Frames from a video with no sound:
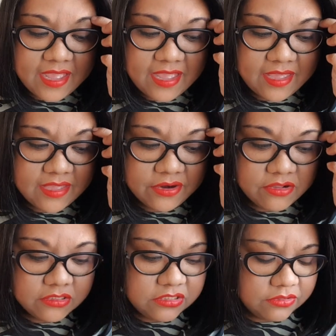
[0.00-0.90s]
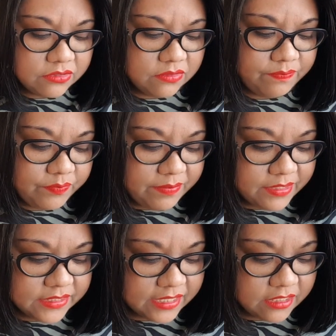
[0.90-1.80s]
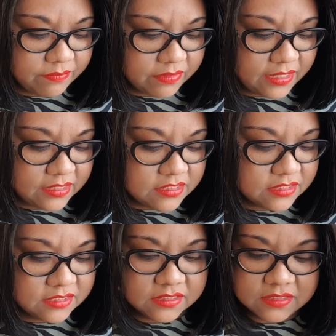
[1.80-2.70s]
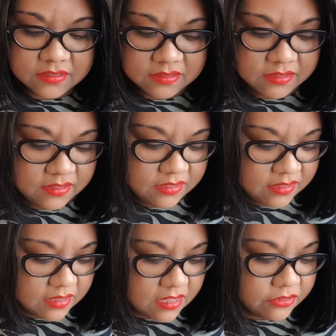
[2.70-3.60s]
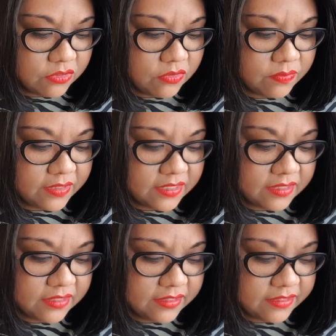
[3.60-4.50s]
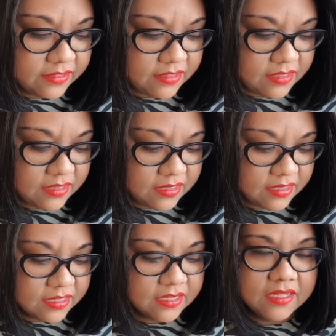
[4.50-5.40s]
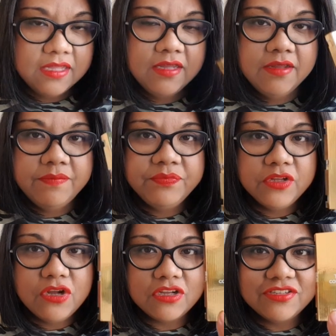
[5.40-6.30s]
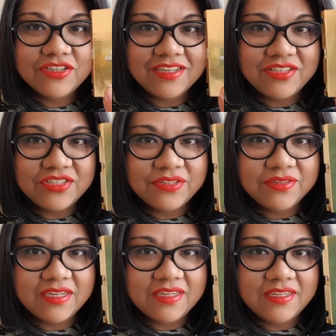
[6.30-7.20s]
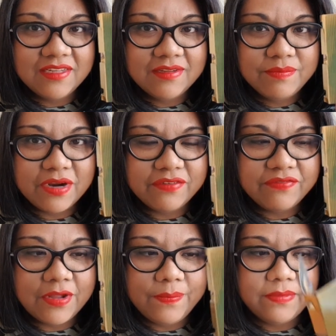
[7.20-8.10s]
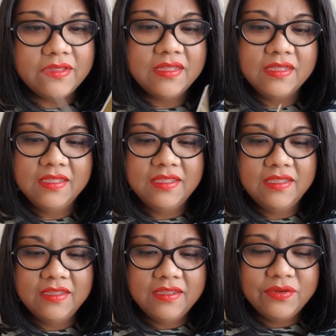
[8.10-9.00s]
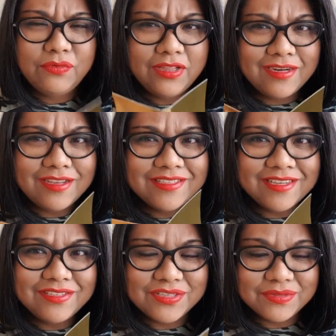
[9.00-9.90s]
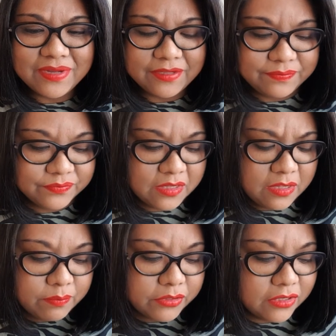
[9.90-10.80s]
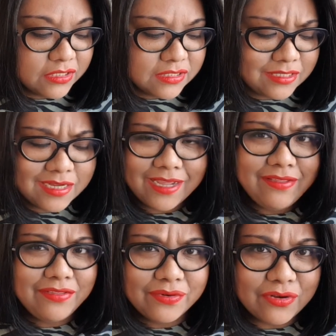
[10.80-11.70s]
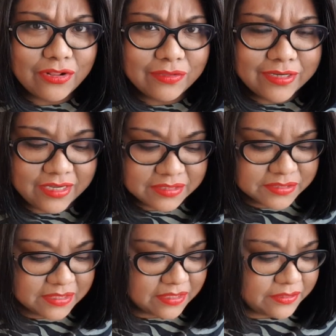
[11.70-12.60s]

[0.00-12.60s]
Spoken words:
And also maybe second place, I'll go with the Costa Azzura Parfum. Really nice scent as well. But honestly, I think they're all nice.